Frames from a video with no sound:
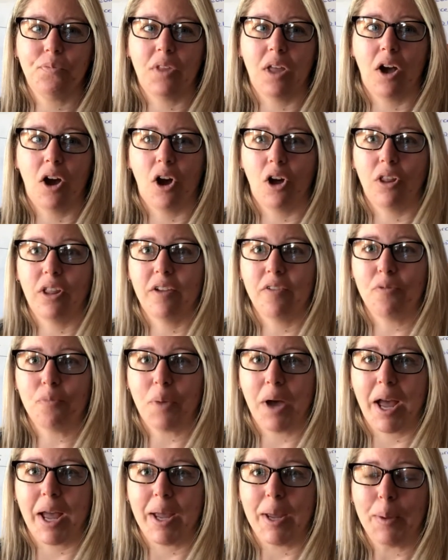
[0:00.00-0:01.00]
all of
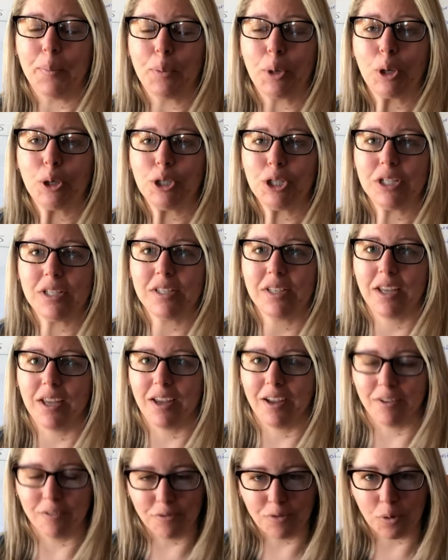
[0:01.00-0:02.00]
my
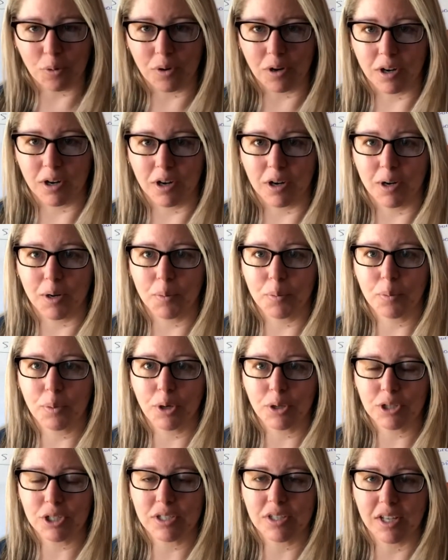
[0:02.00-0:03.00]
purchasing for
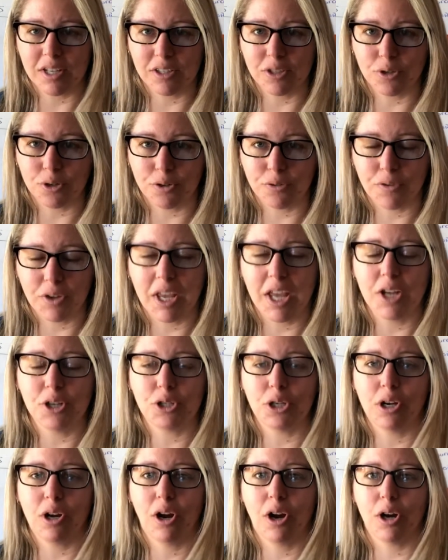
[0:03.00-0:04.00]
purchasing
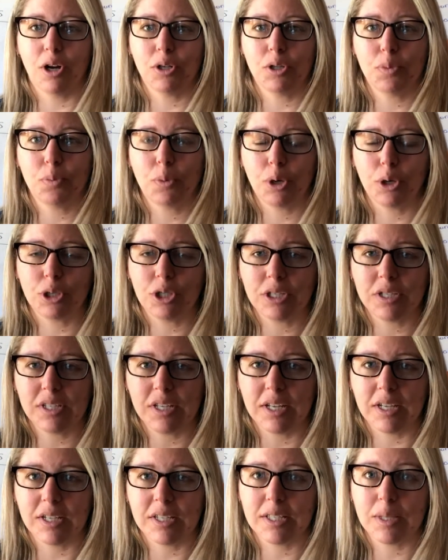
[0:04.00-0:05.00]
certification cards,
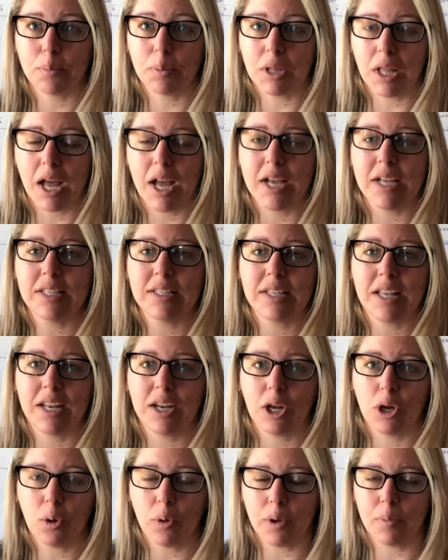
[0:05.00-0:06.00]
purchasing supplies and
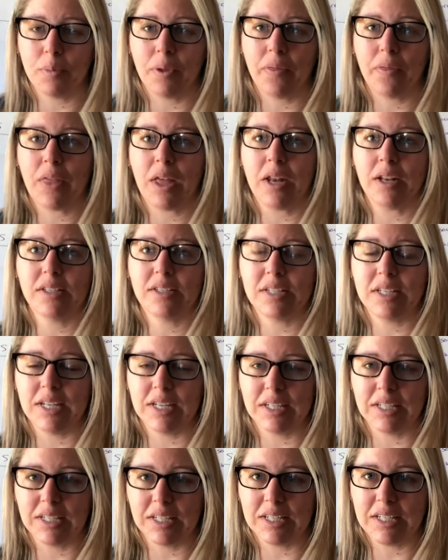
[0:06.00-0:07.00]
equipment that's
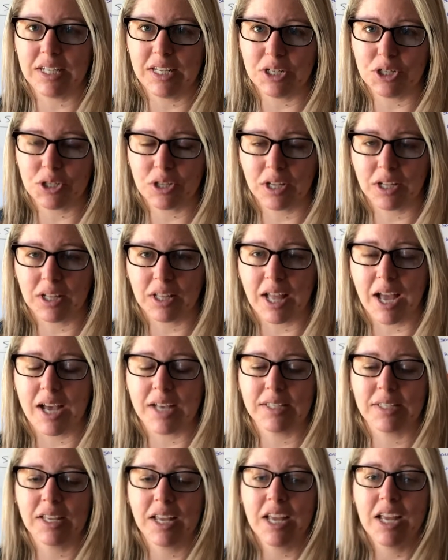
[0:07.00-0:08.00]
needed to teach the
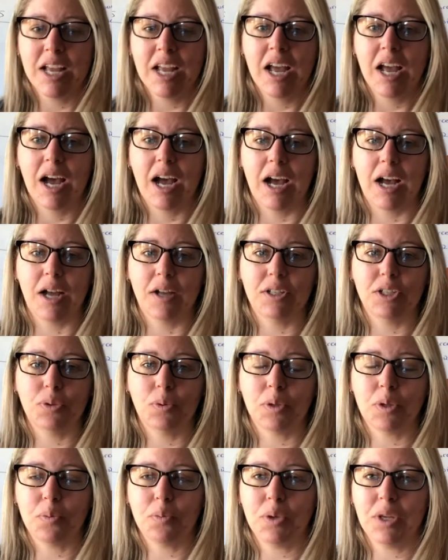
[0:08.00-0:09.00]
class? Do you
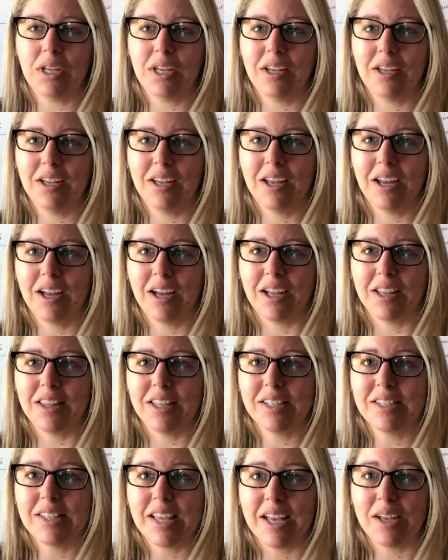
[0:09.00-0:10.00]
want to be the
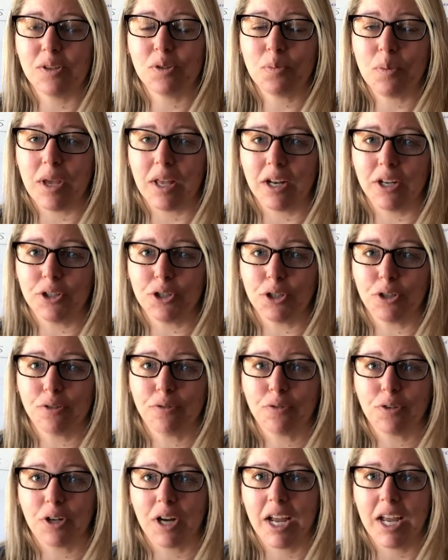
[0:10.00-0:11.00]
sales manager
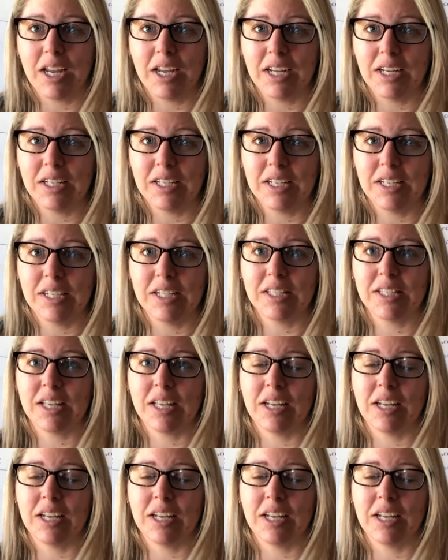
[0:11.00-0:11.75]
for AEDs